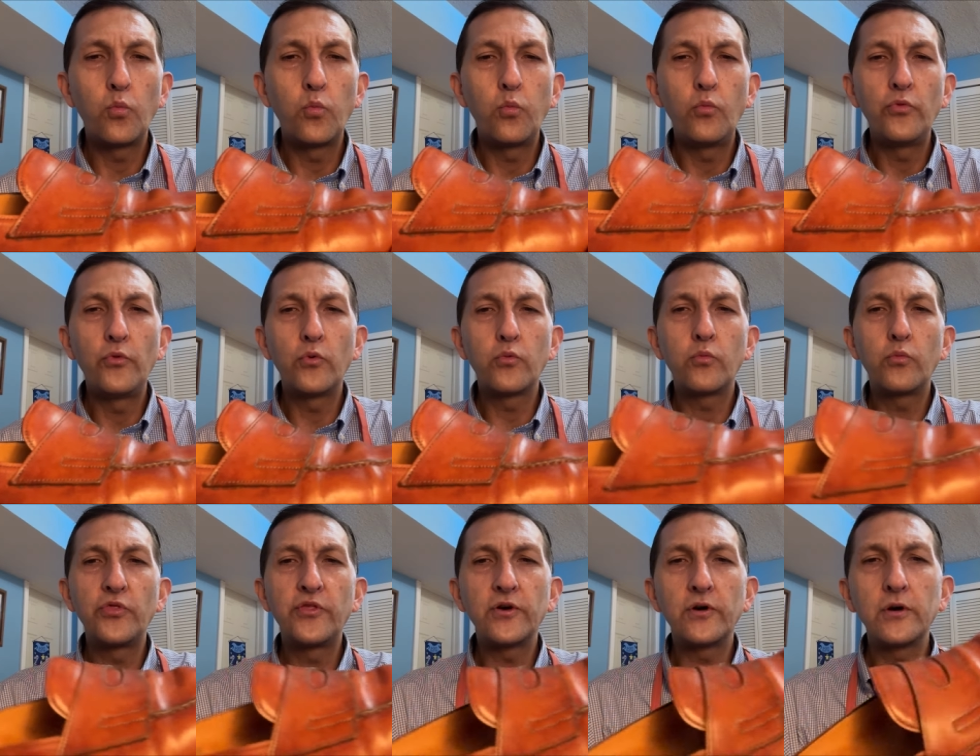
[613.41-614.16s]
the,
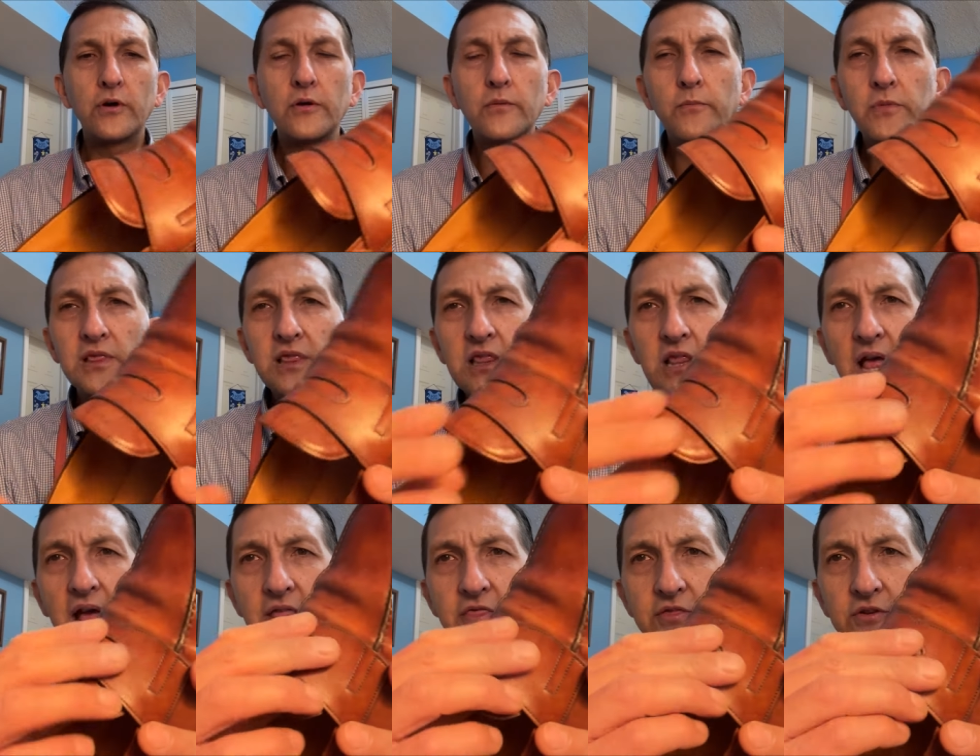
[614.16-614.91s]
the
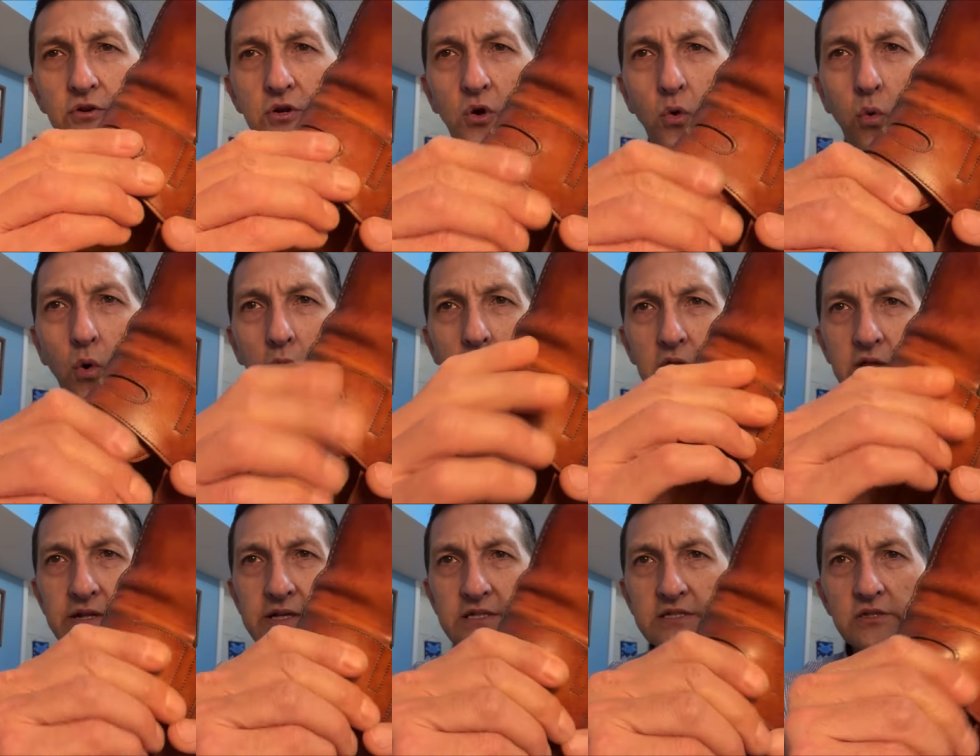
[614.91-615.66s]
leather
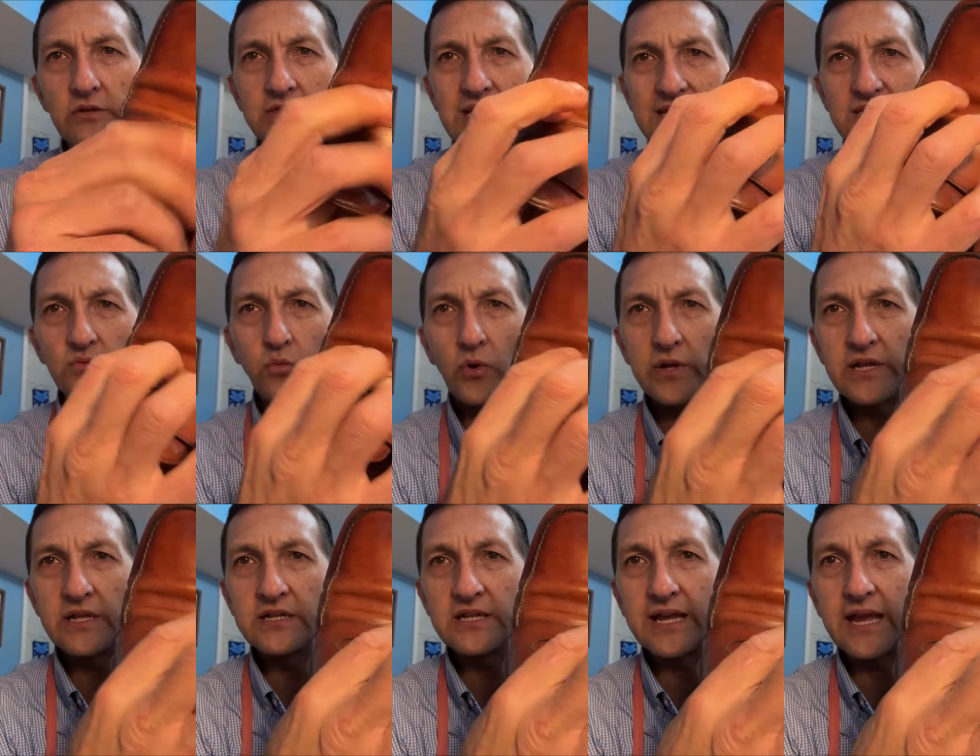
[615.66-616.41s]
quality, so that's one
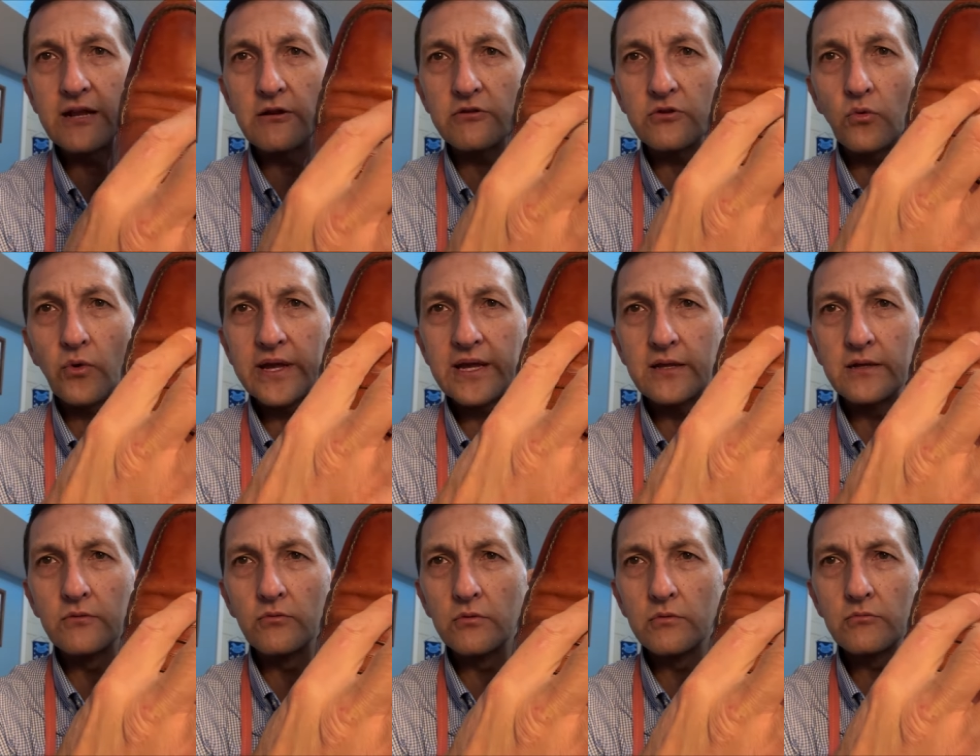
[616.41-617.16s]
indicator, the way
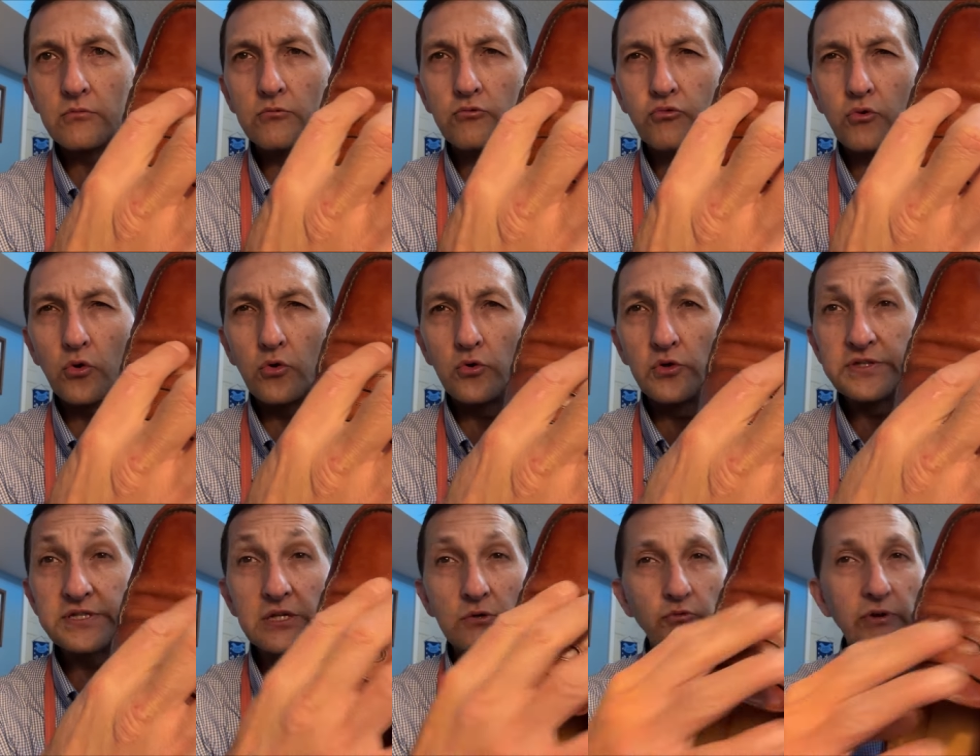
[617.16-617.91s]
it
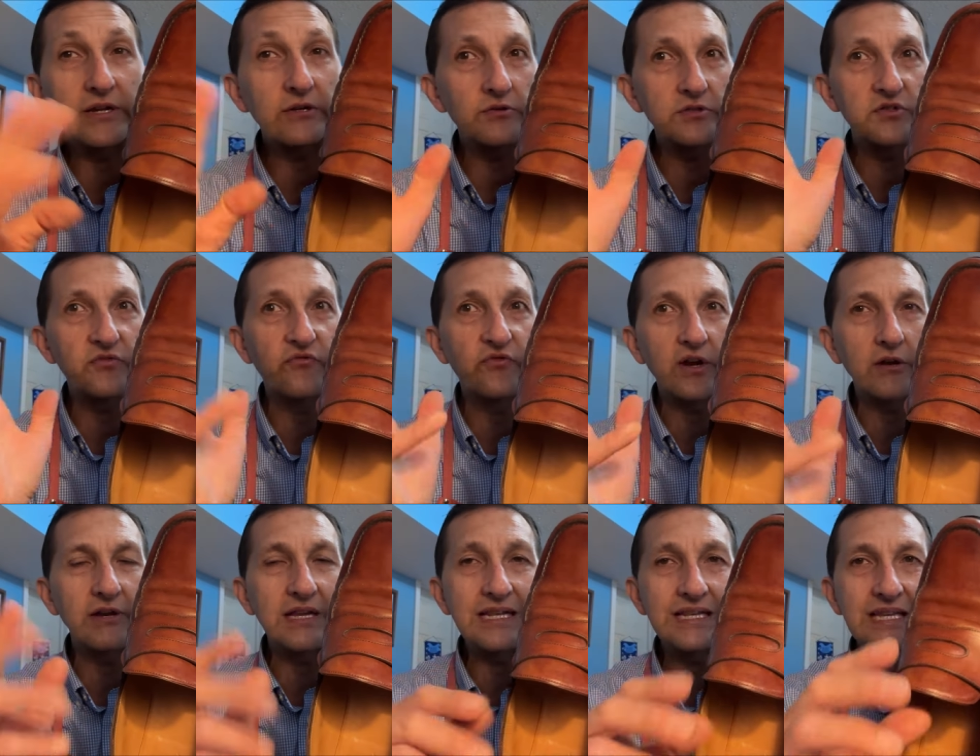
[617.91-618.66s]
rolls and wrinkles
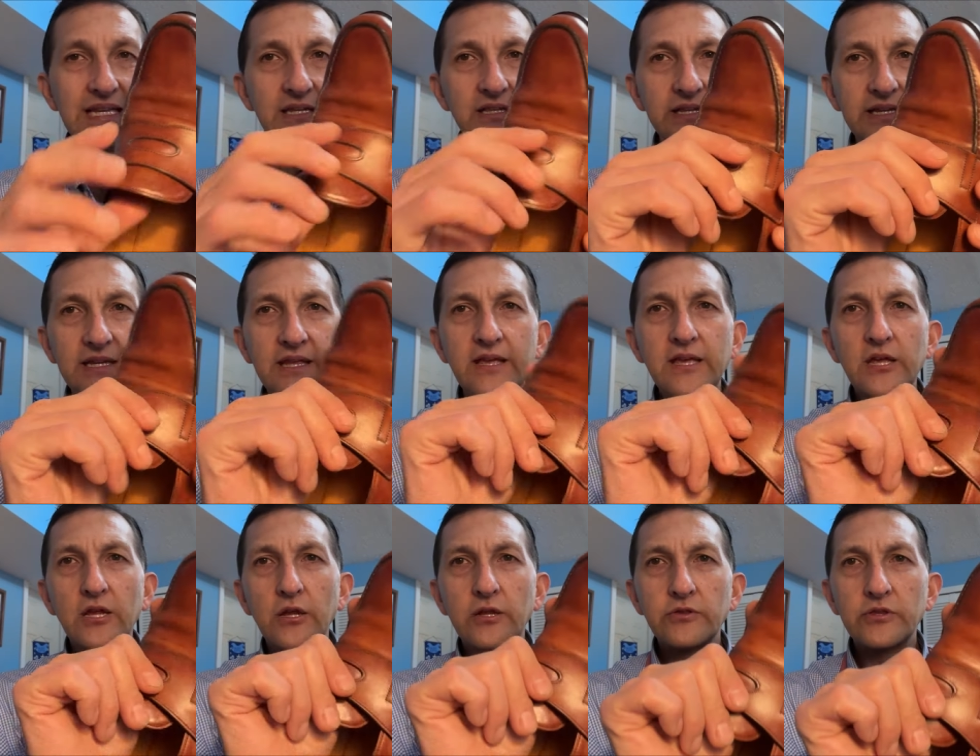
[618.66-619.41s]
very neatly,
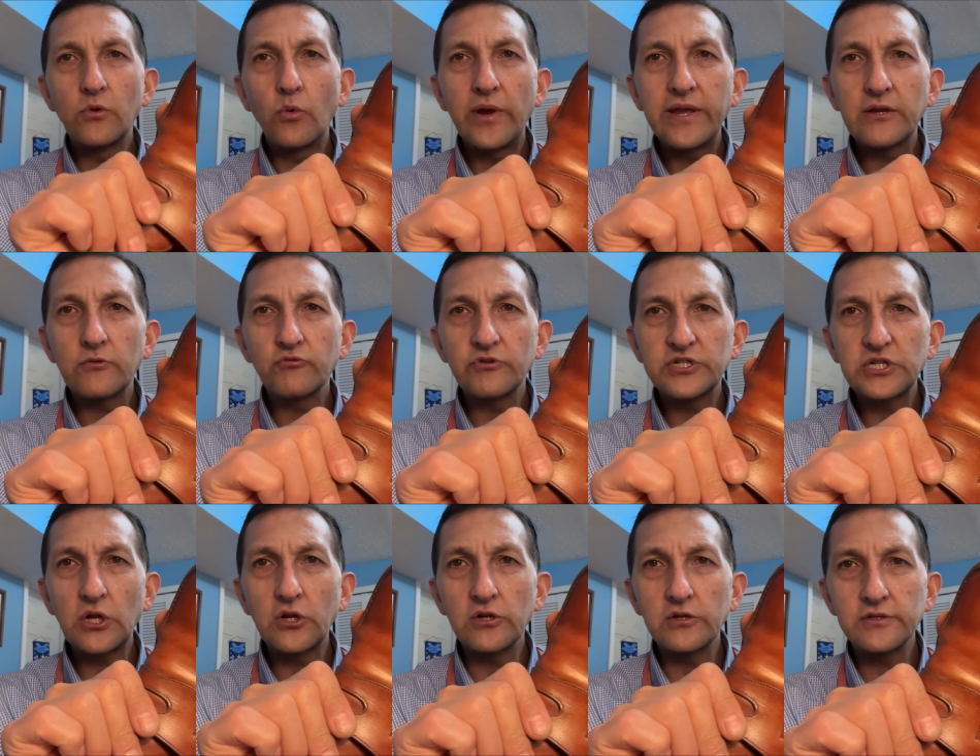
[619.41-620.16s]
the way it
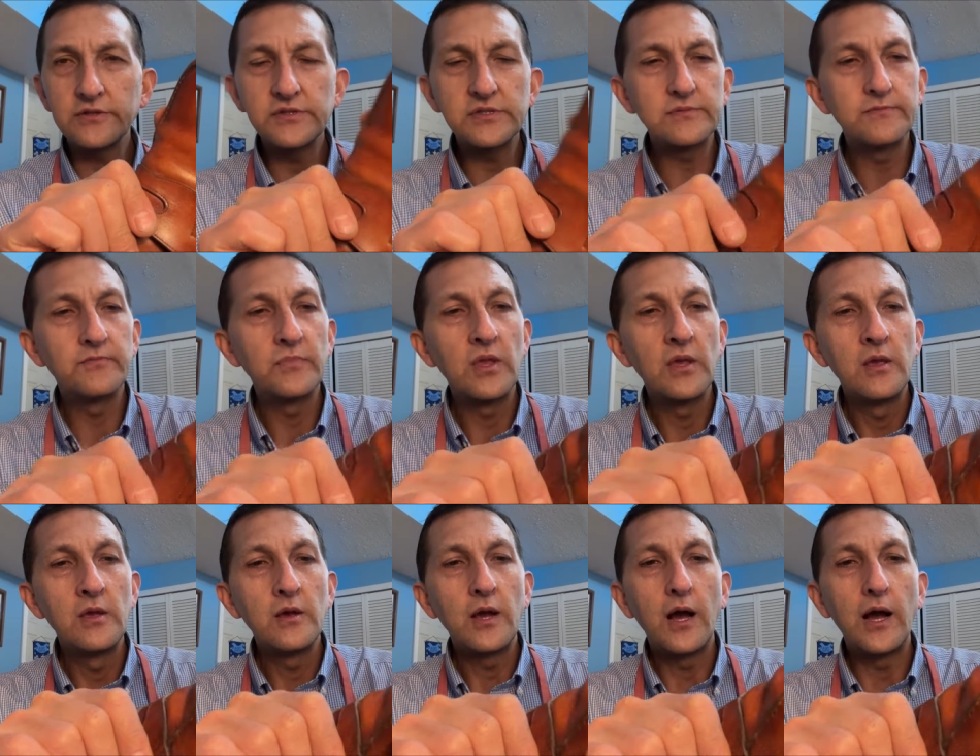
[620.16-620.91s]
returns
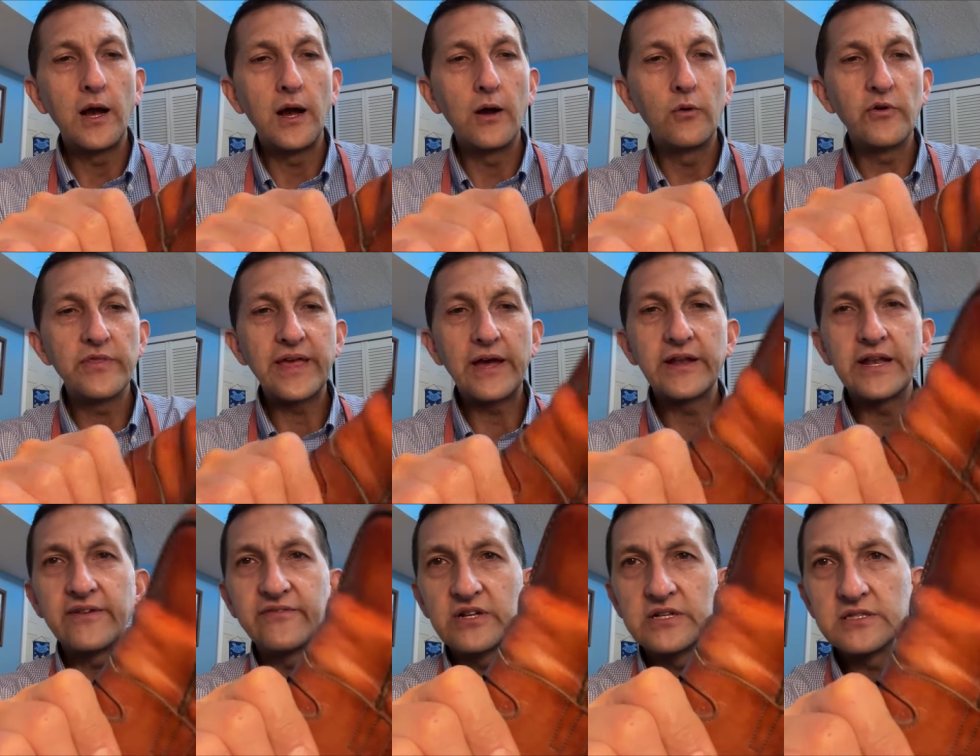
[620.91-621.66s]
uh, without
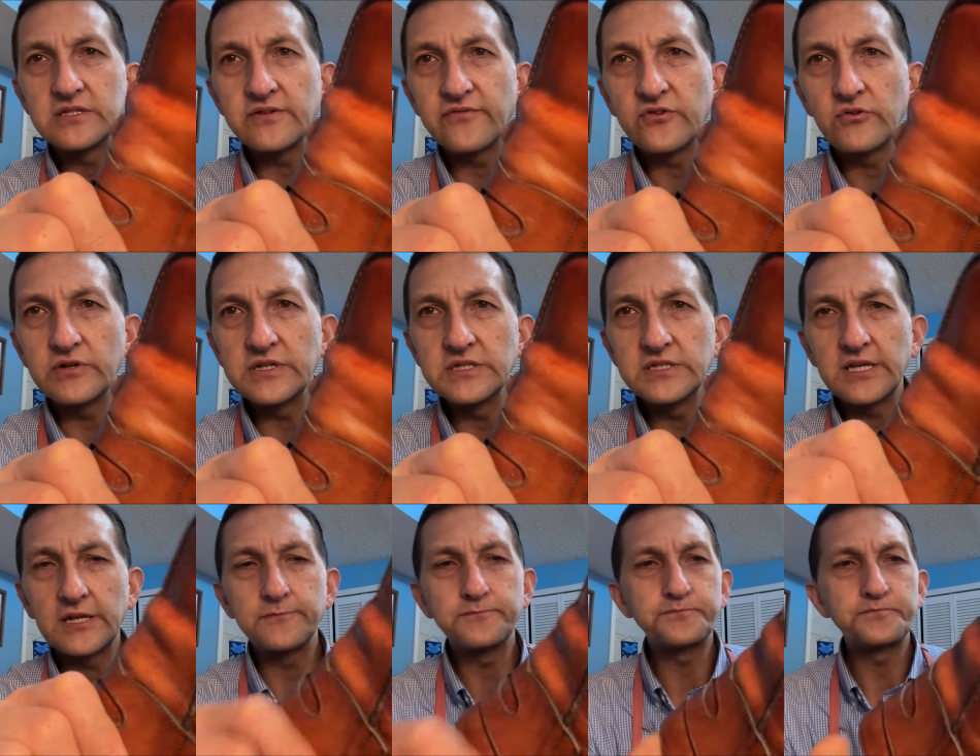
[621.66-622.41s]
evidence of
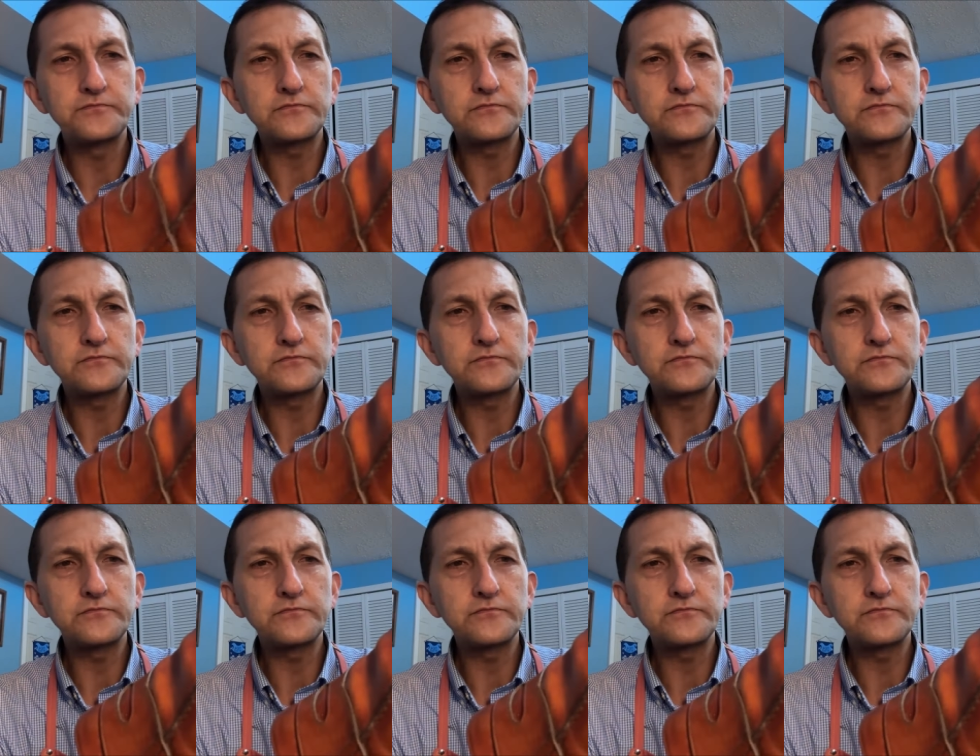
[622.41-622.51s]
creasing.